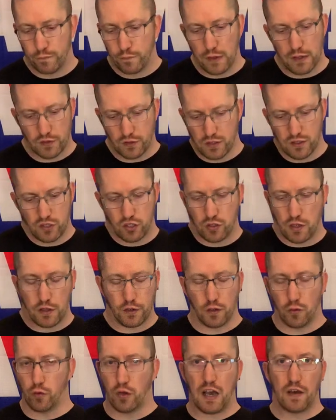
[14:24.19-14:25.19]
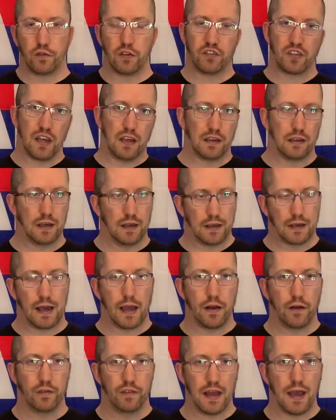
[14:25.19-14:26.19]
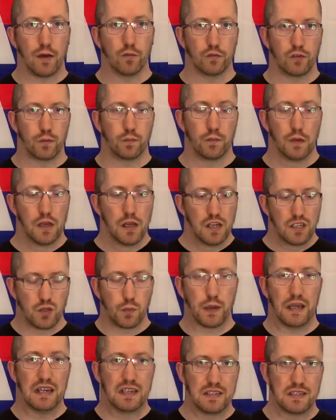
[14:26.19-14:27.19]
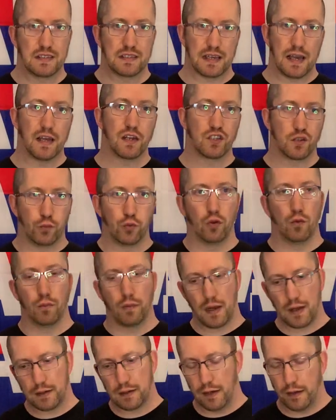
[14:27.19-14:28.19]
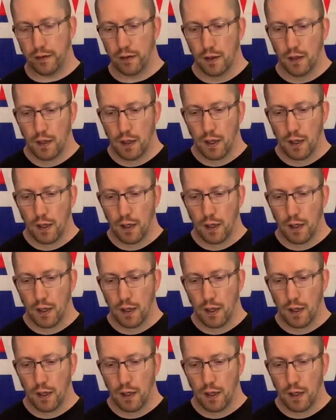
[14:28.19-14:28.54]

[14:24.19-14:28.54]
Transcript: I don't want to have to take it again down to pieces again to put them back in.